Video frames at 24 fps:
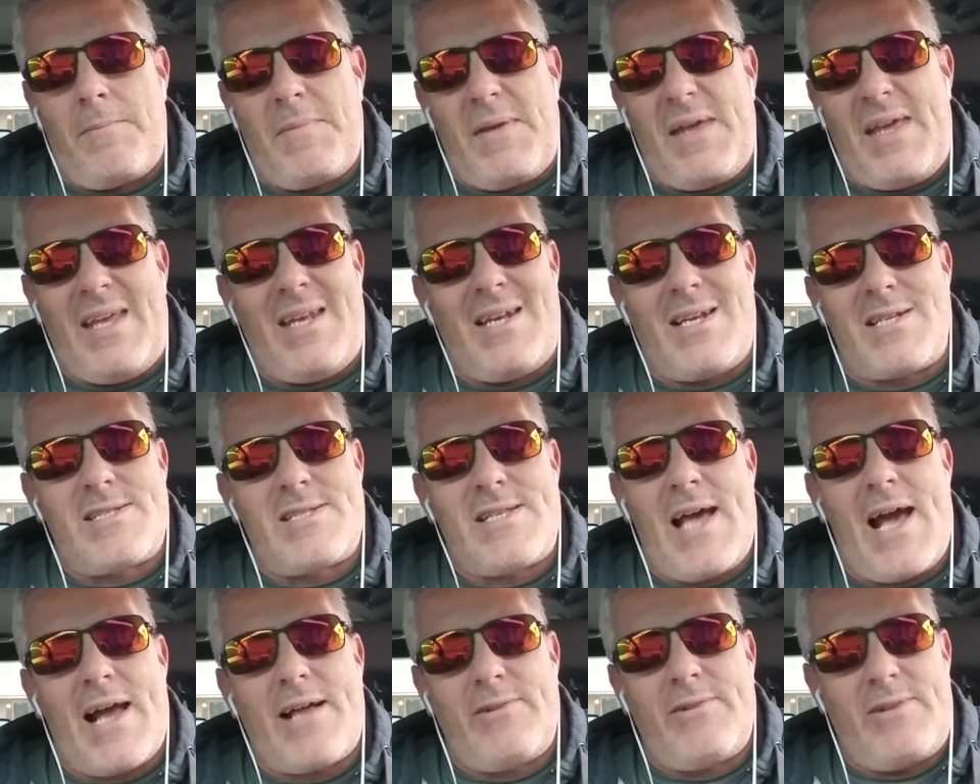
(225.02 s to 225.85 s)
in
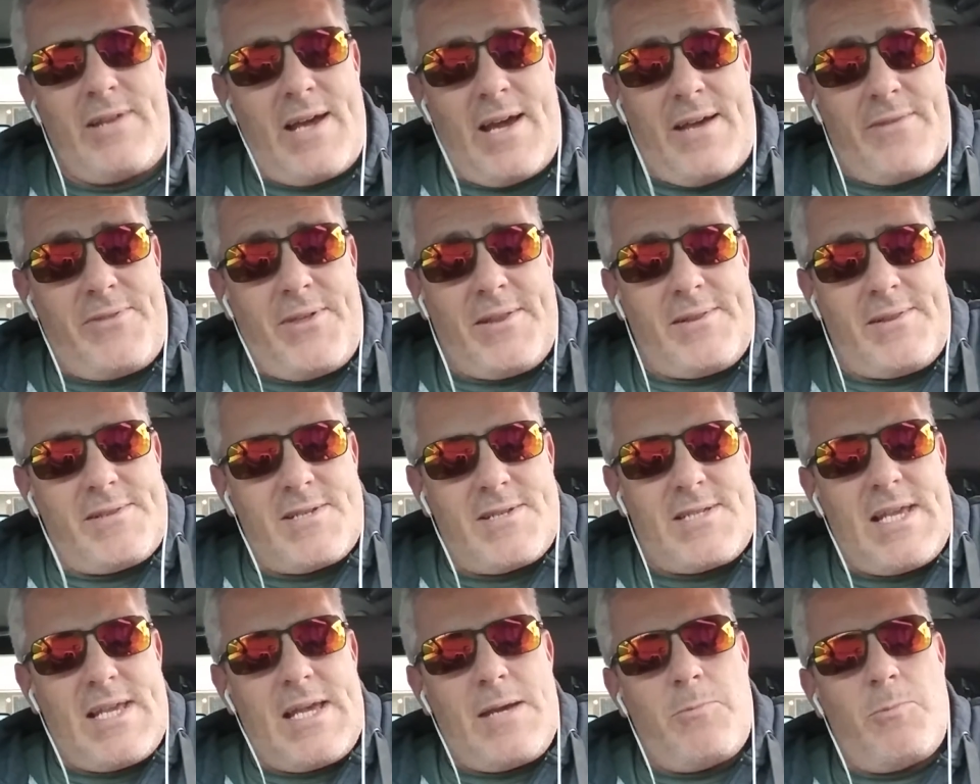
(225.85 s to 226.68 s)
exactly, I think, the
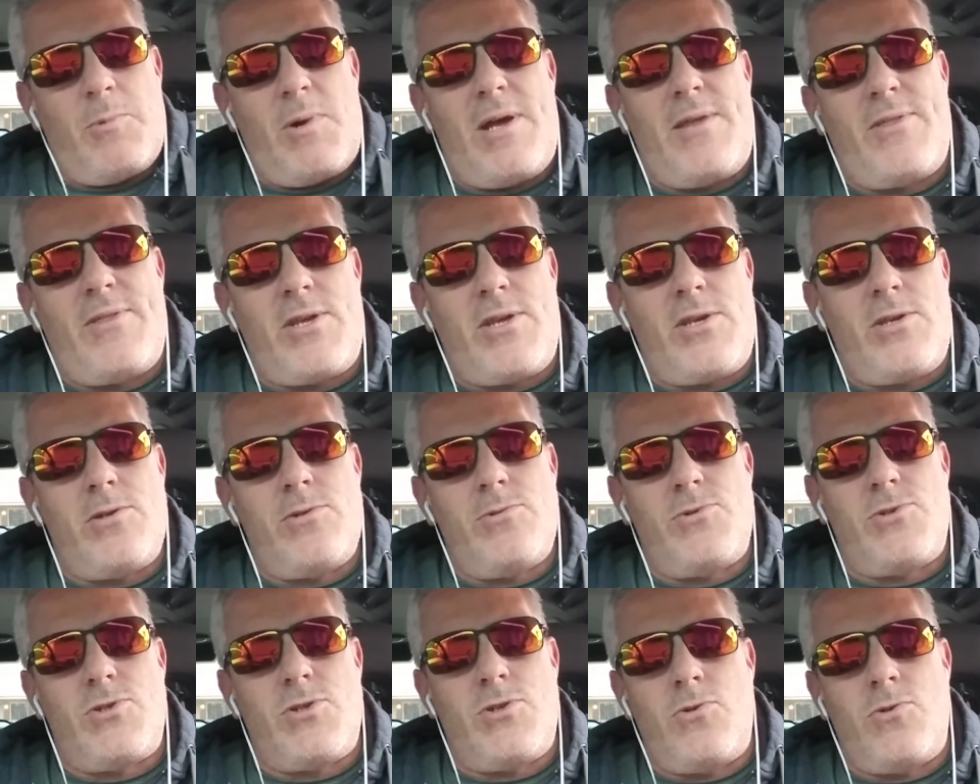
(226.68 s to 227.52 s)
same way that
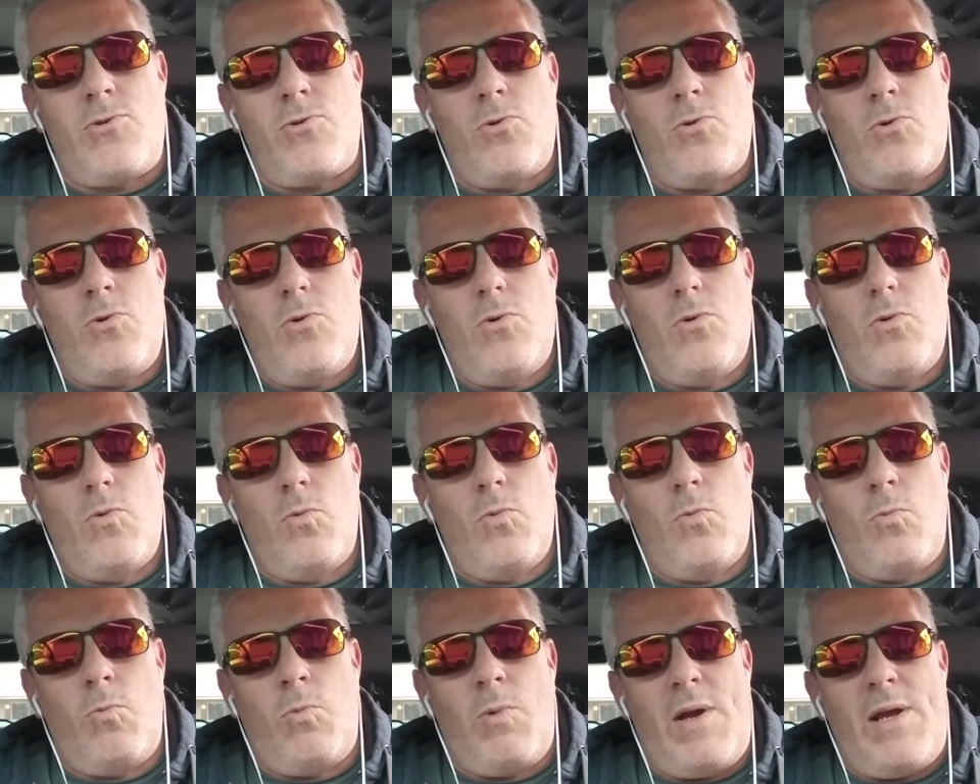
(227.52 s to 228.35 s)
you do
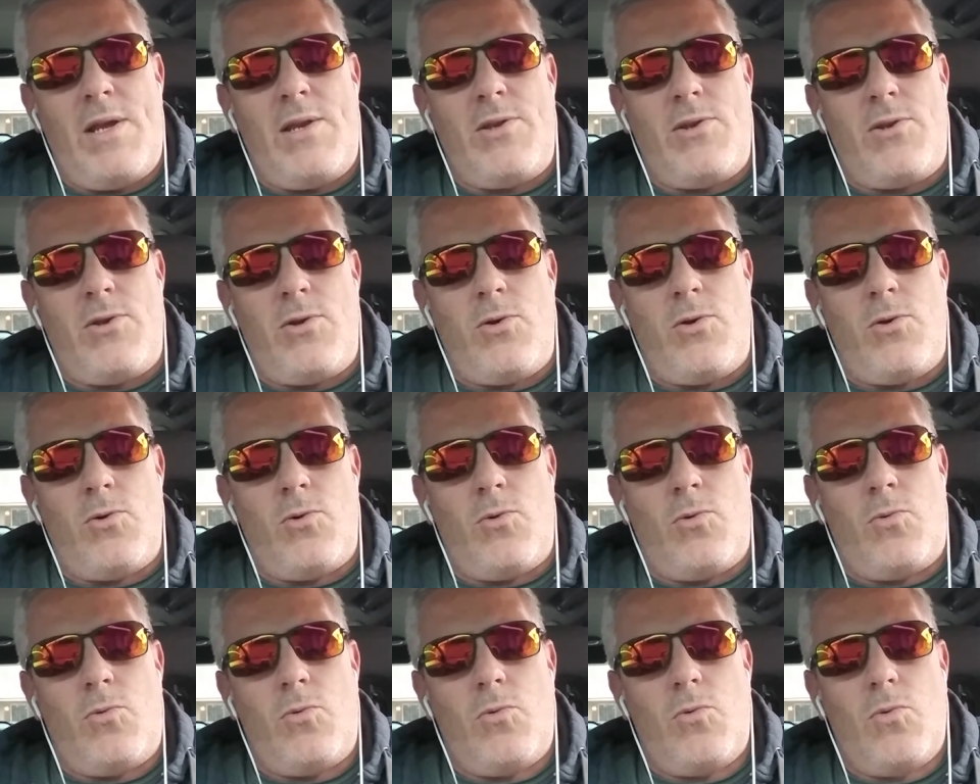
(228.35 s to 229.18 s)
when
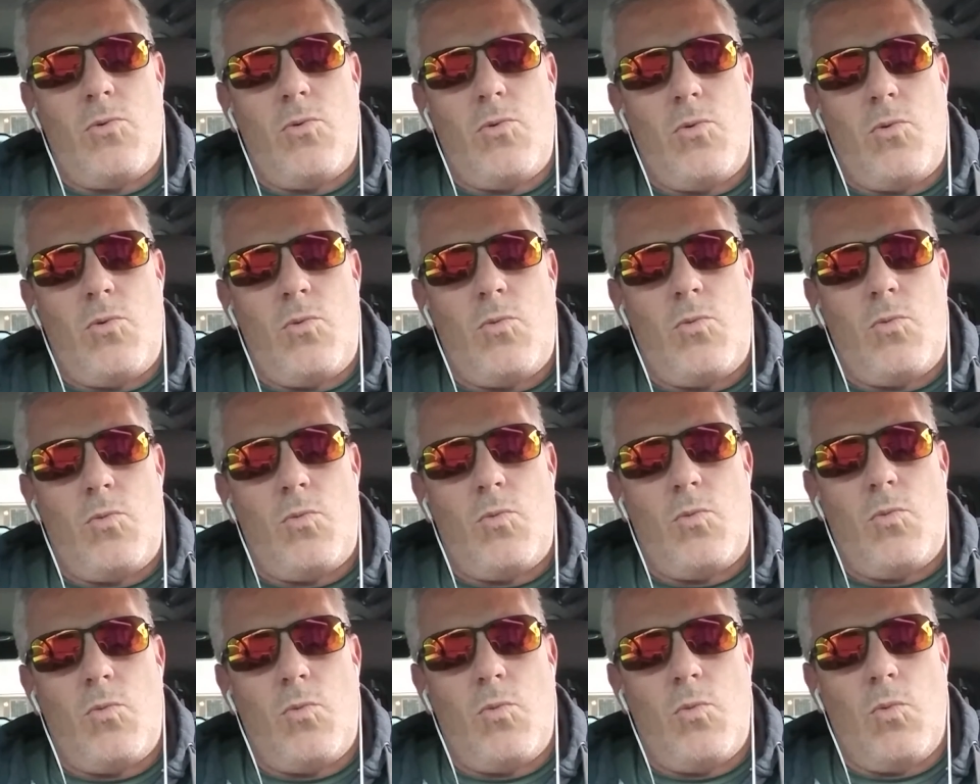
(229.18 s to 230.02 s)
you
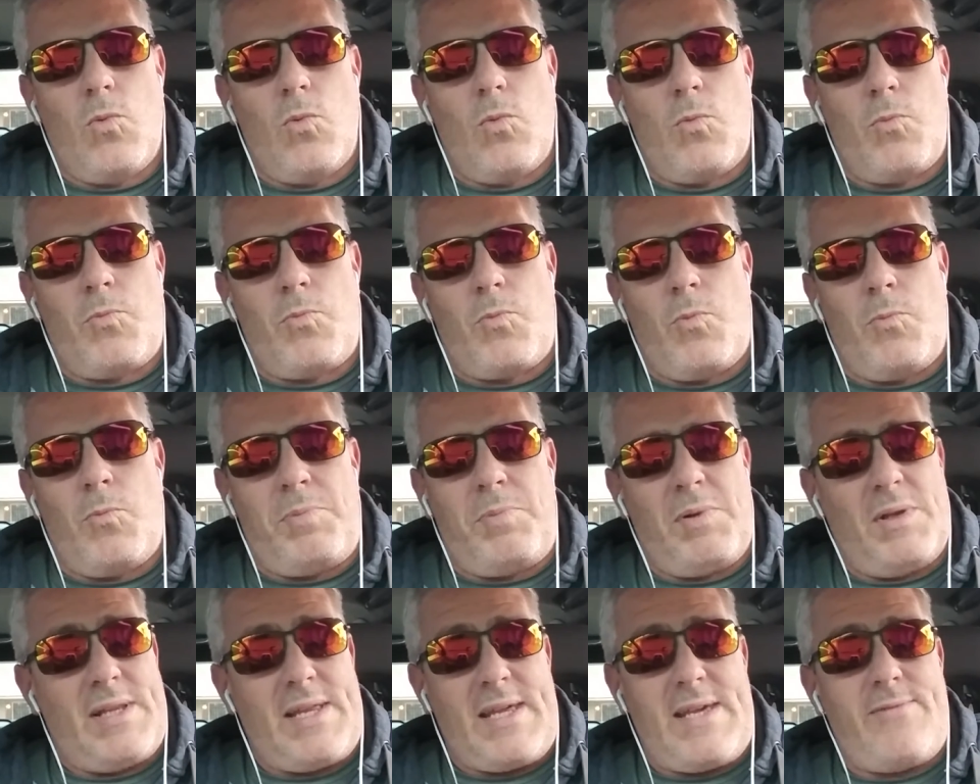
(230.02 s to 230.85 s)

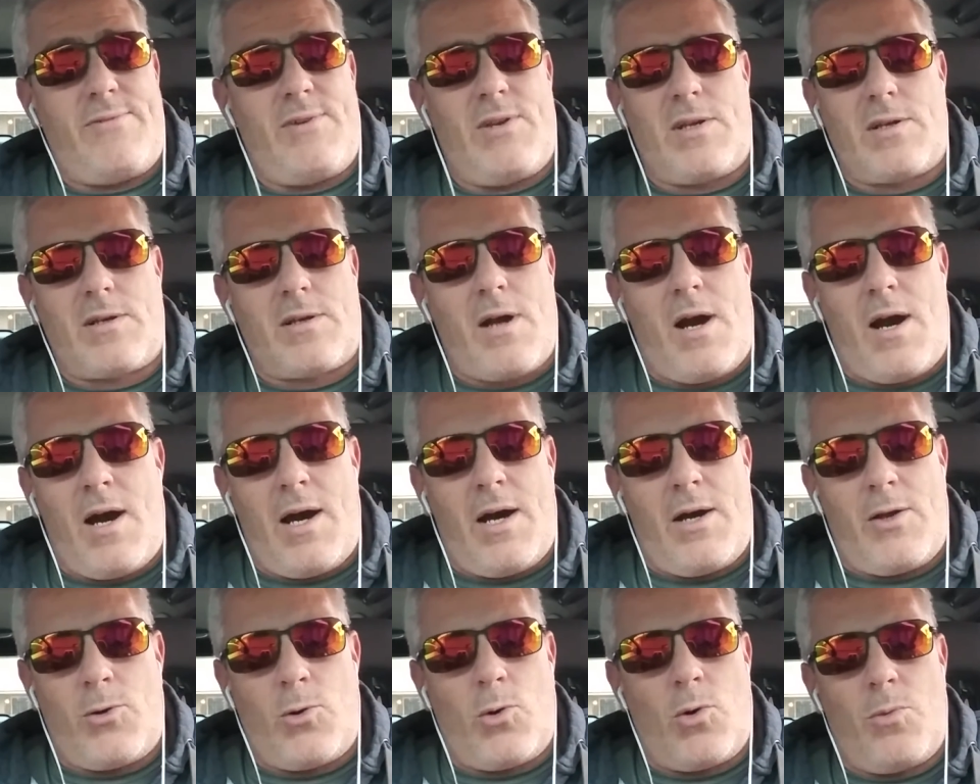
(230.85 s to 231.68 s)
believe in a
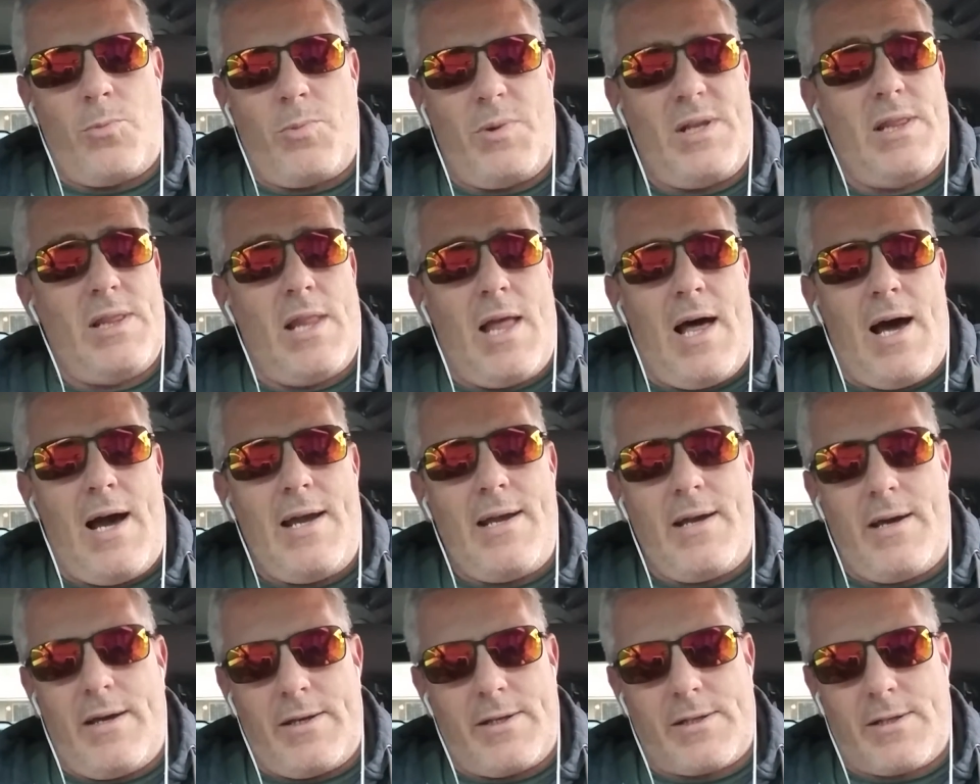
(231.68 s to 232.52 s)
God or rely
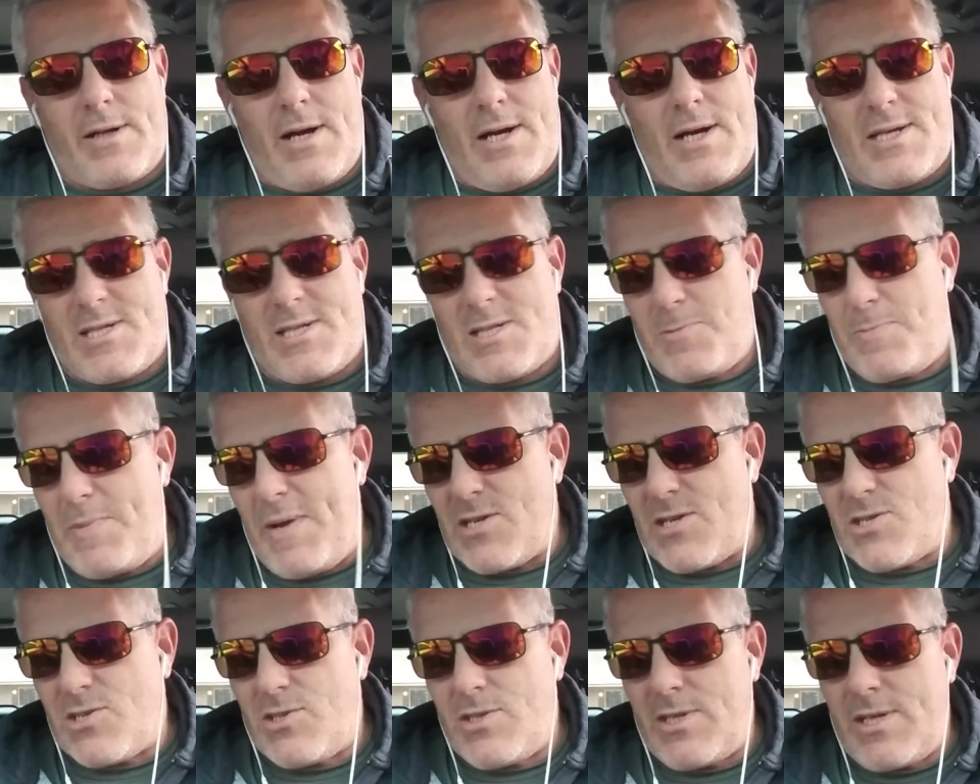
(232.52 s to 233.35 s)
on a God,
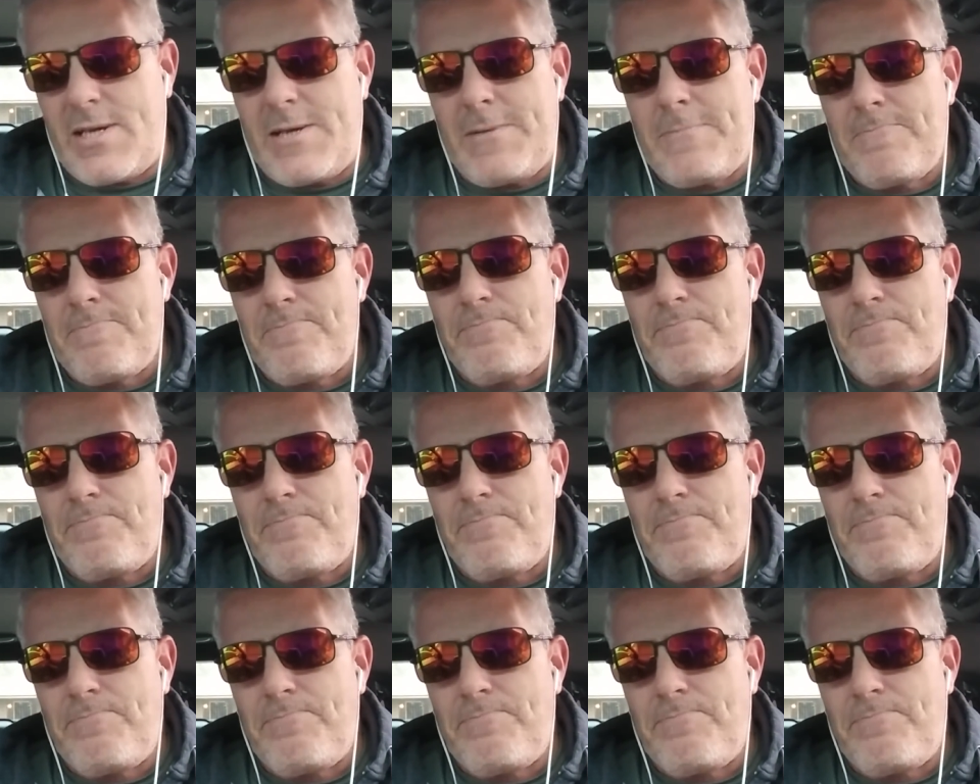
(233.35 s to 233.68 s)
especially.